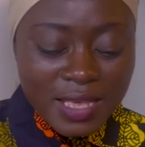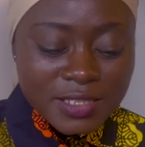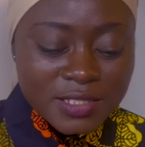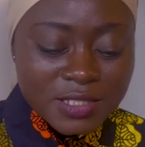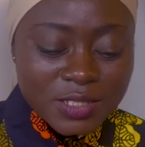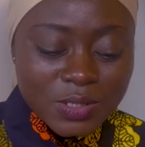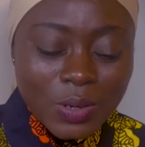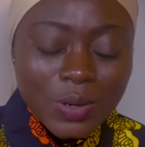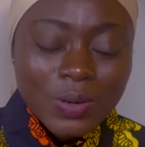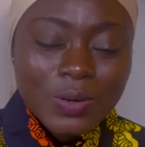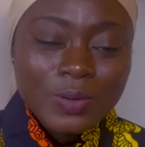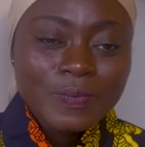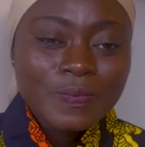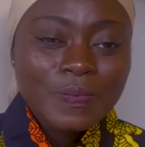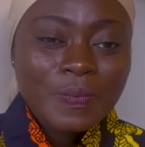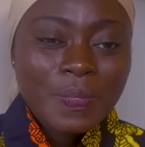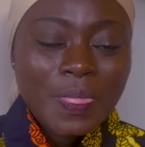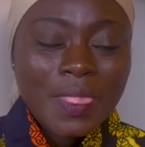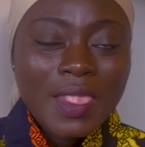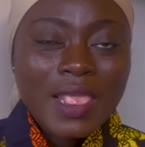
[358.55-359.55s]
So
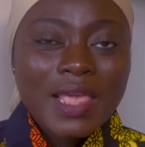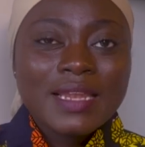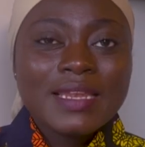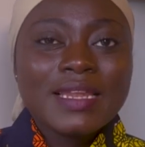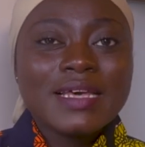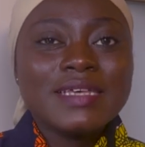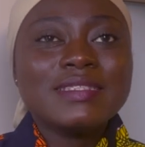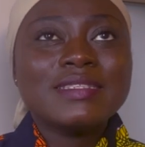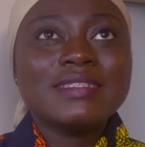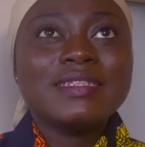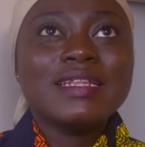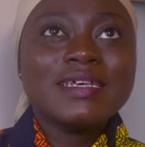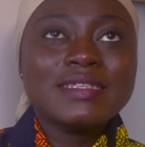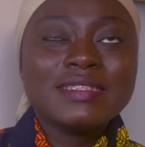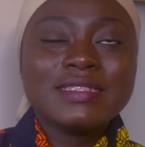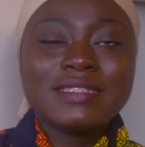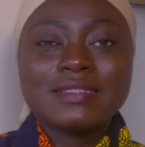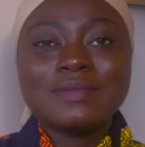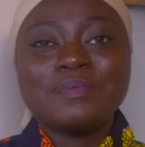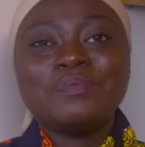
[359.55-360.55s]
let's
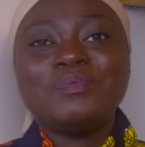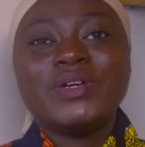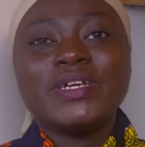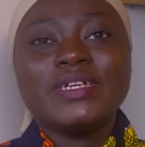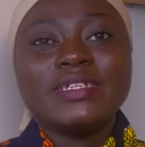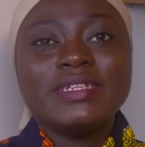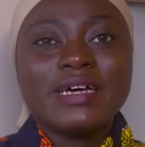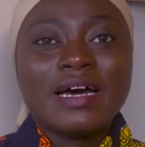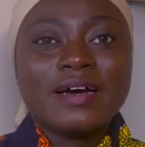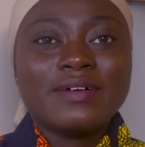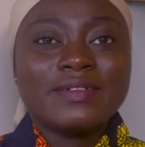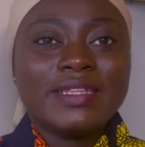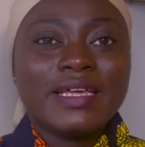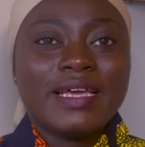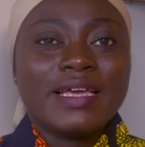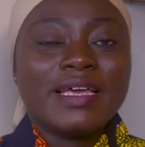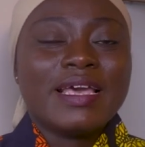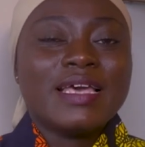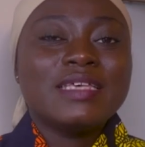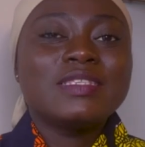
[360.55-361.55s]
let's break down
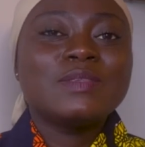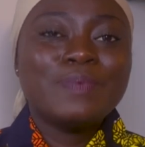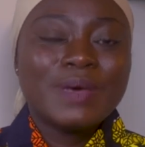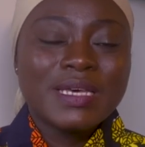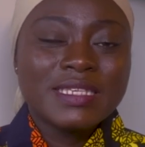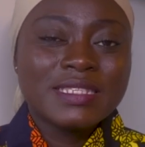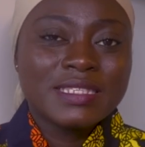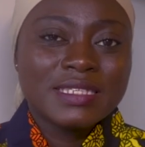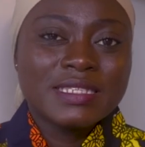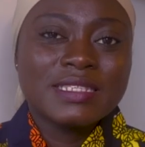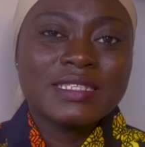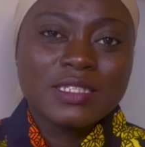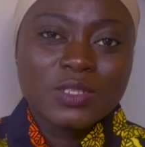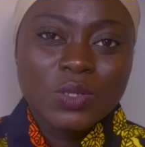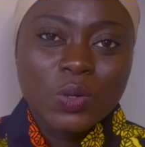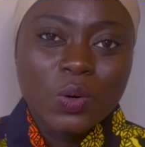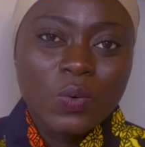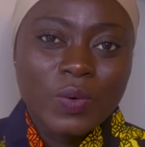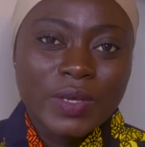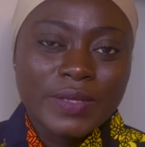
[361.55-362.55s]
the expenses in
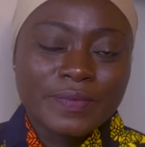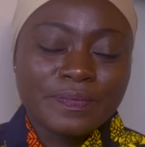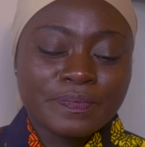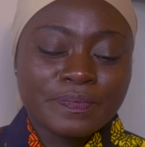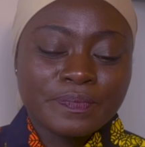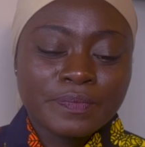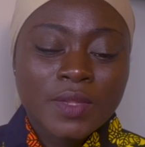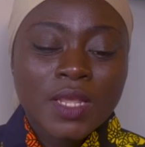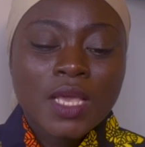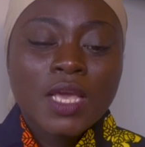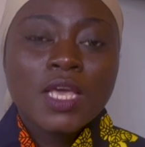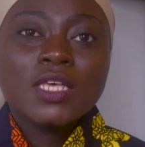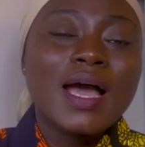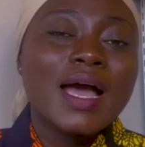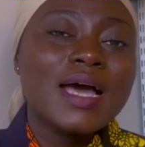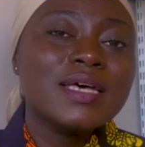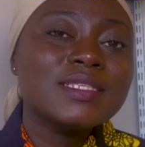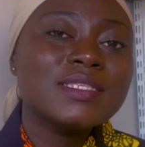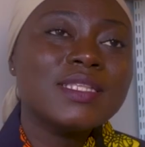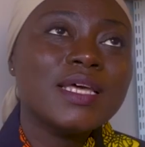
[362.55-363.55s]
Norway. So
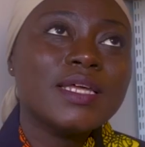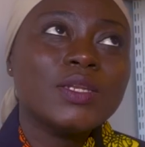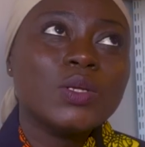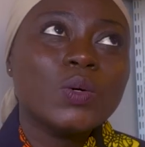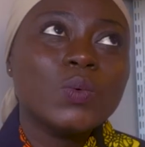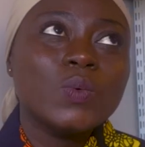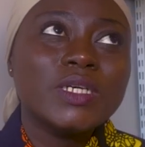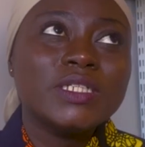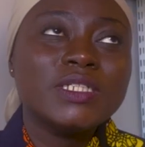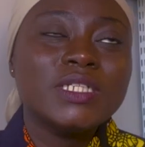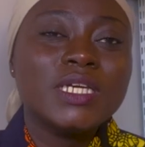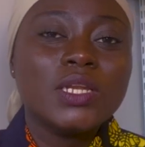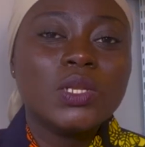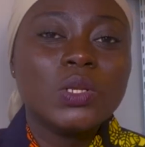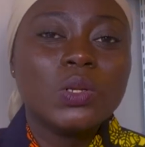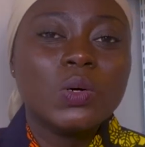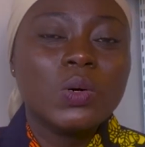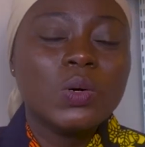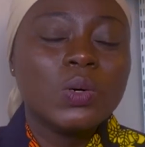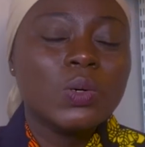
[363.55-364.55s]
as the Norwegian
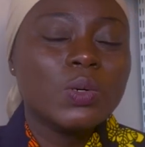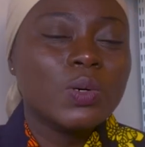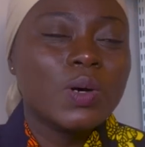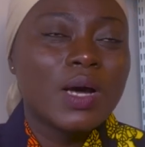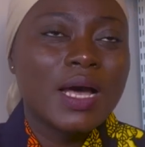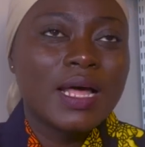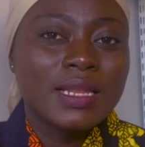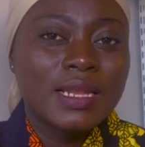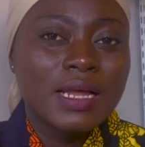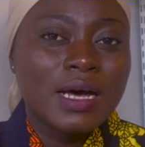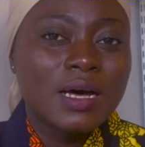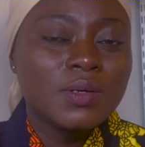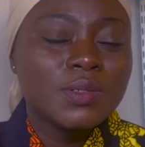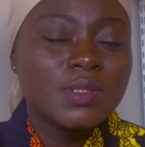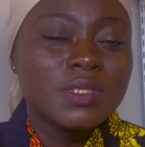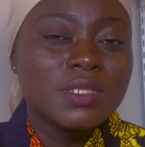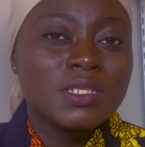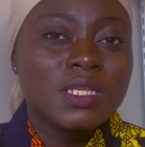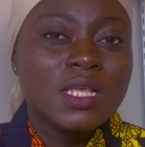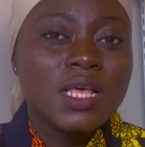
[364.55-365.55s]
law
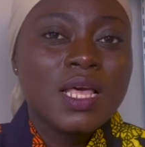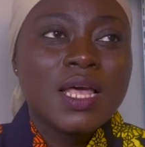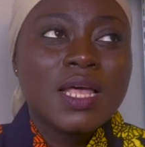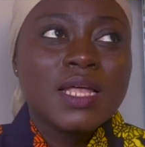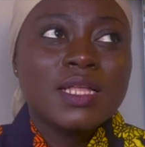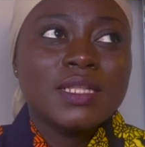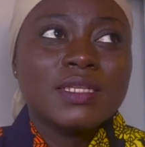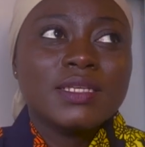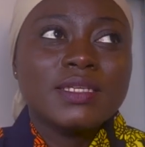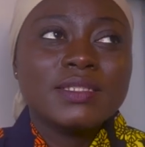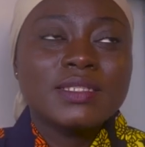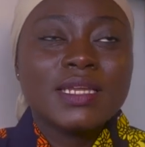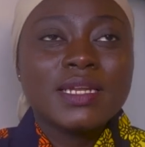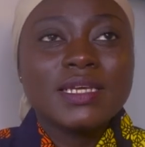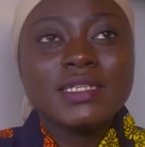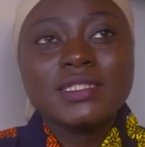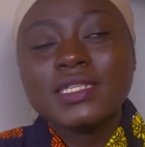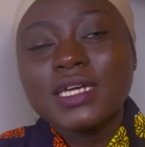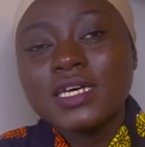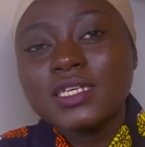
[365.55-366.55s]
allows,
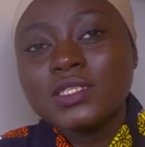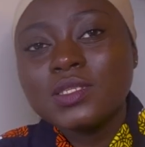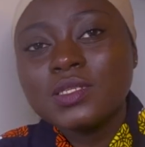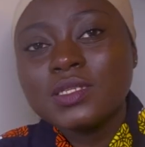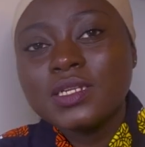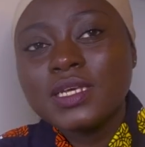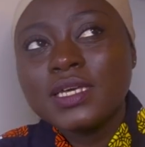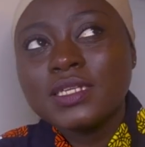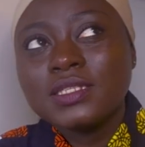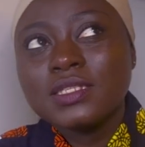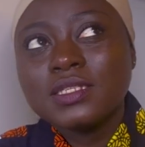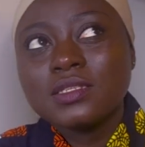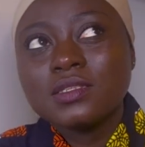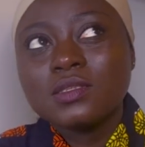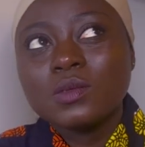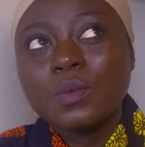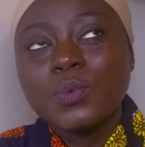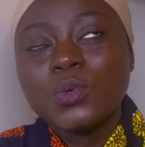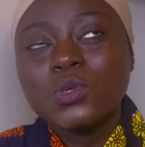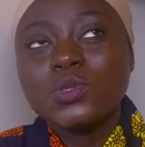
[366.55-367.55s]
international students is
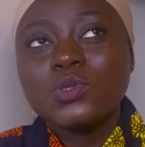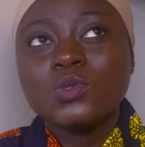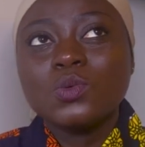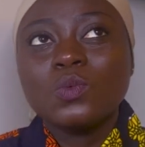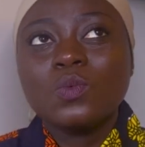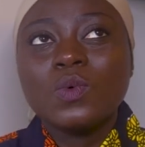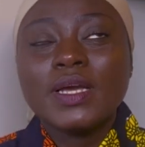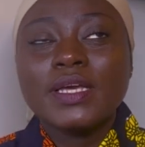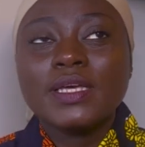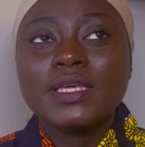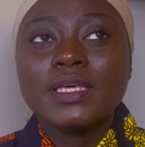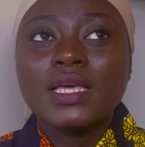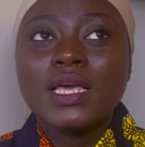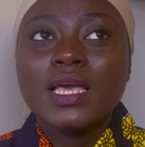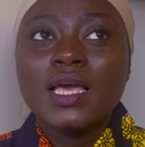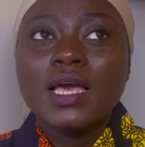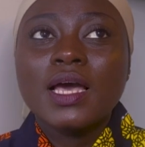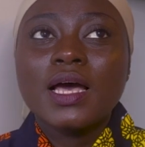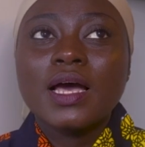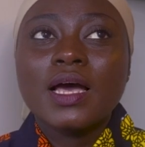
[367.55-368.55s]
supposed to work
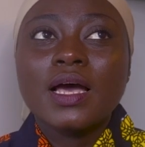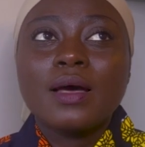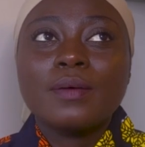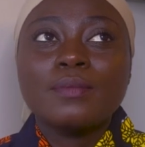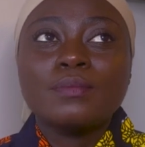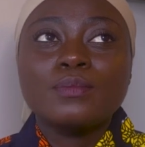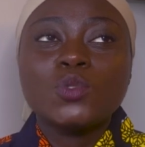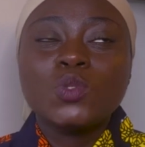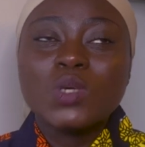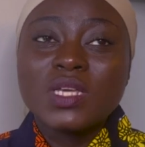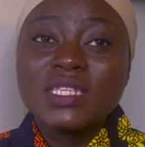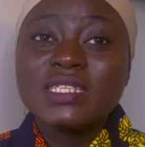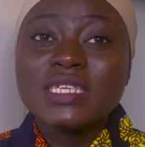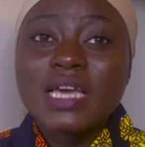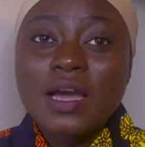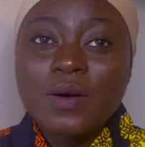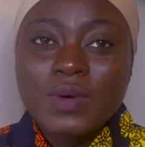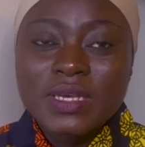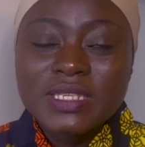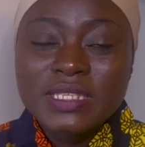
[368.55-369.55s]
um, twenty
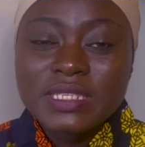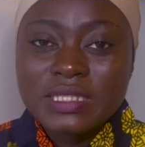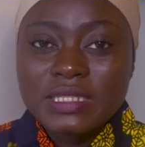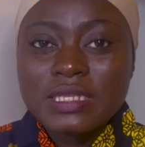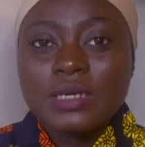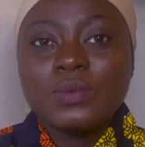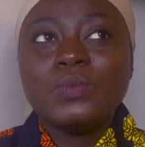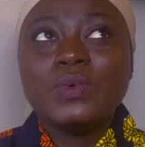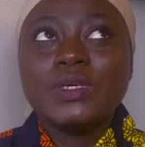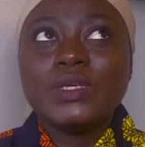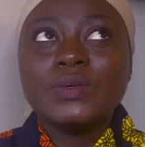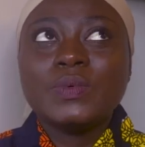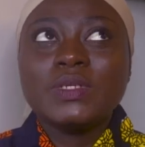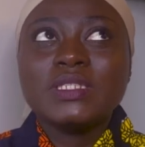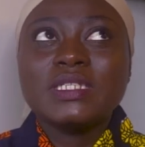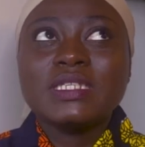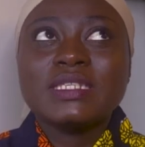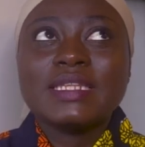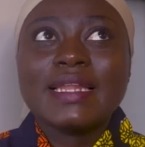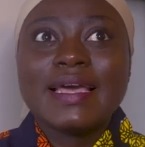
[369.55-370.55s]
hours in a week, which
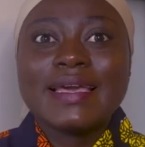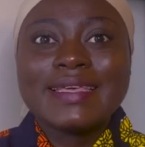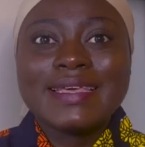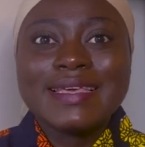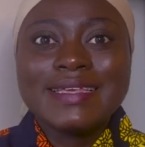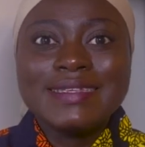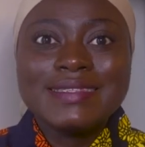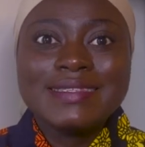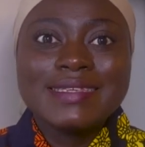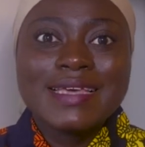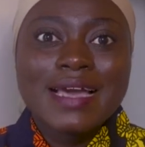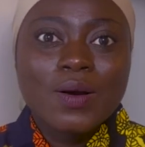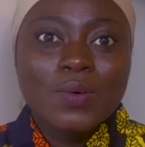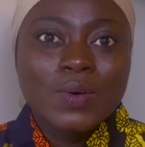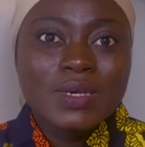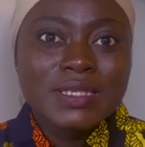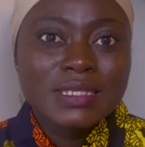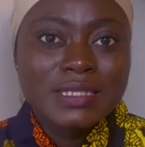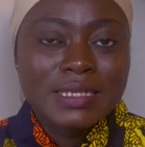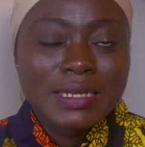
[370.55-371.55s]
is like eighty
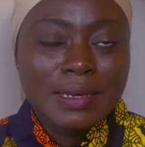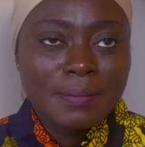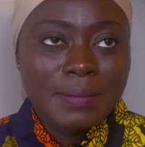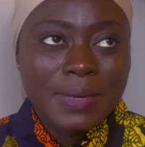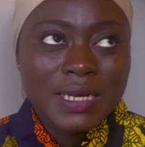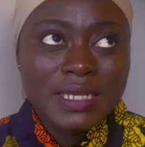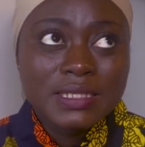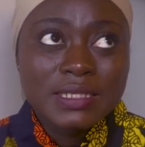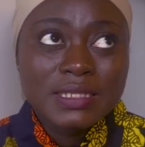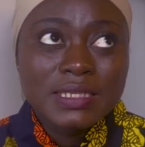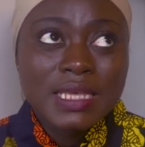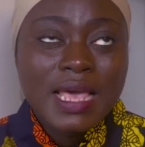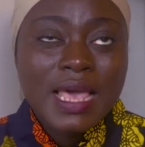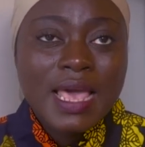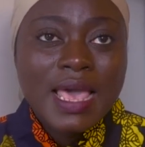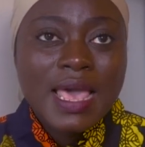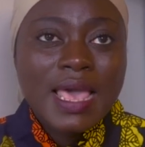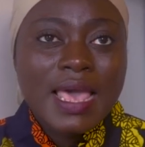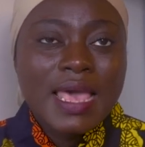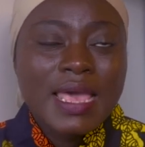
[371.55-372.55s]
hours in a month,
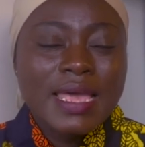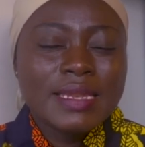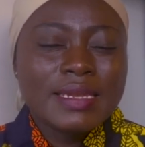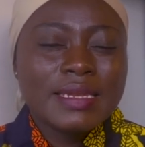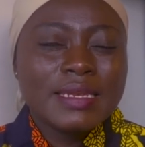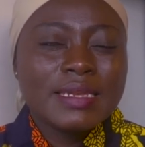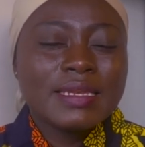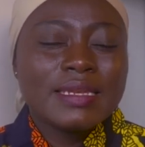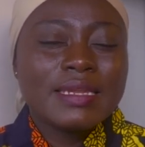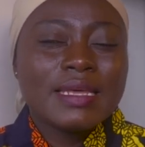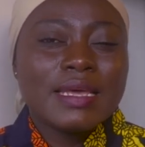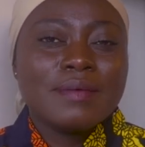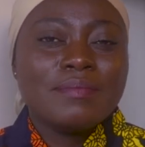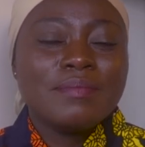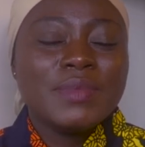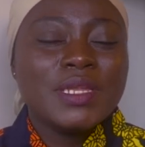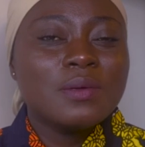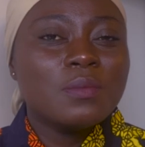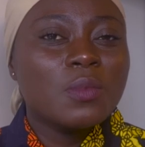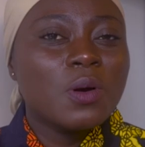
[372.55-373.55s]
and the
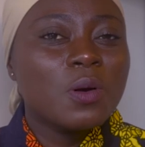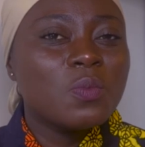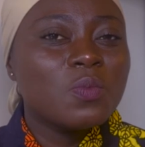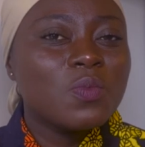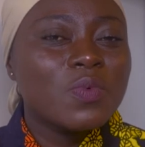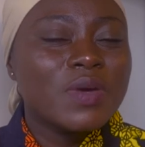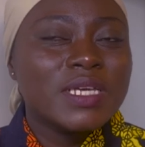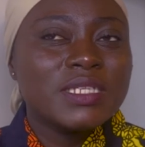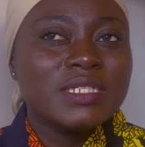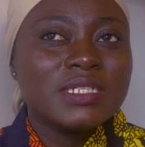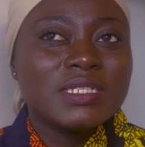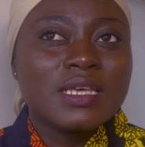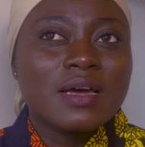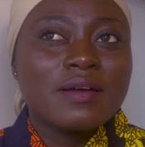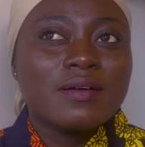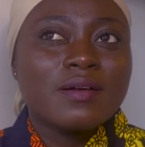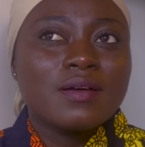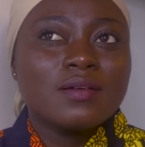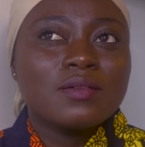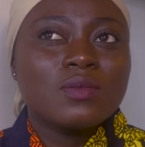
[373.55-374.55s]
minimum wage is
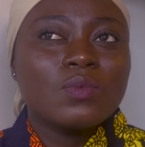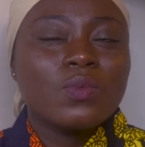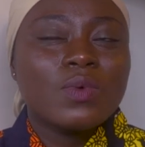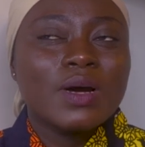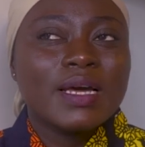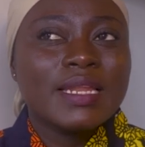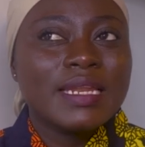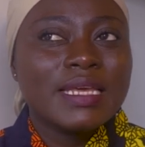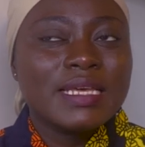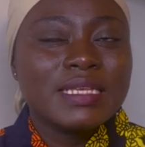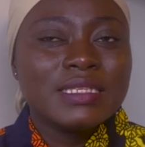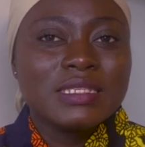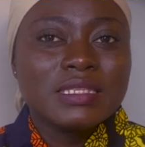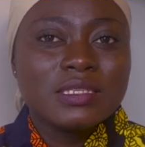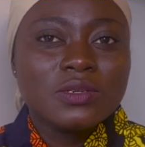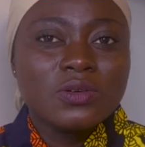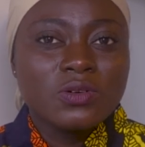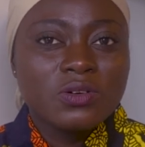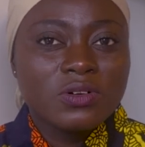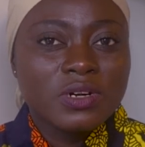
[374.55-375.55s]
around one hundred
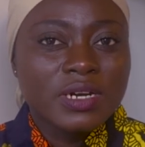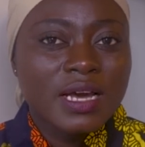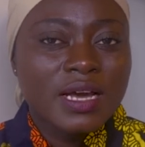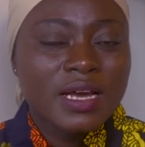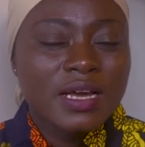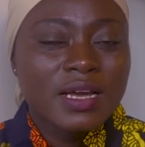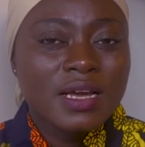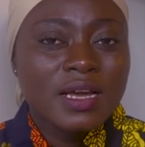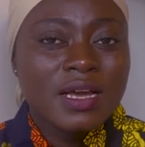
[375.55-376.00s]
eighty kroner